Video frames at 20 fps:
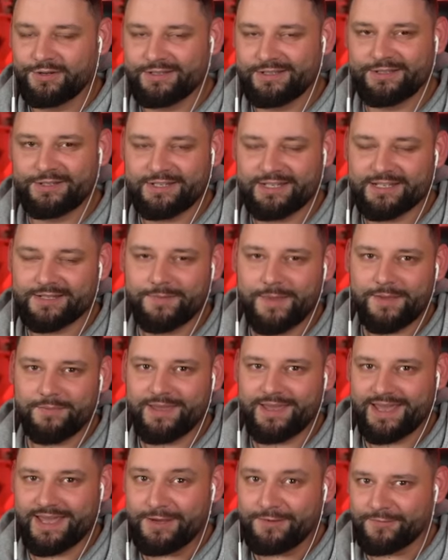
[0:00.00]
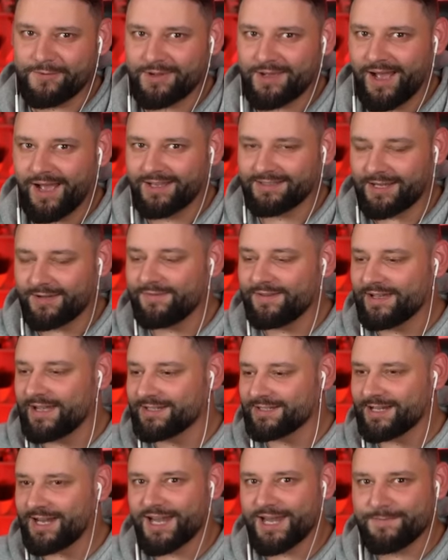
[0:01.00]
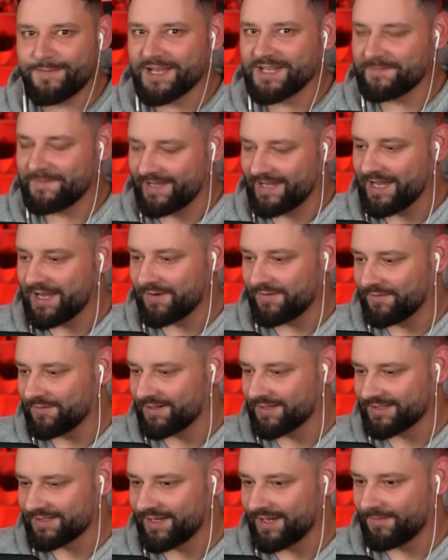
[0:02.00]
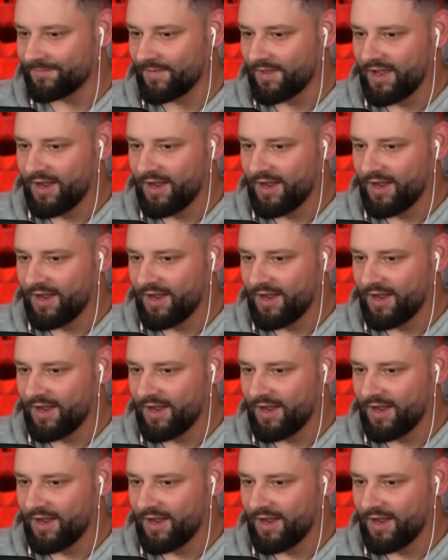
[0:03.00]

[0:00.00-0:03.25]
Does this make me evil, guys? I think it slightly makes me evil, doesn't it?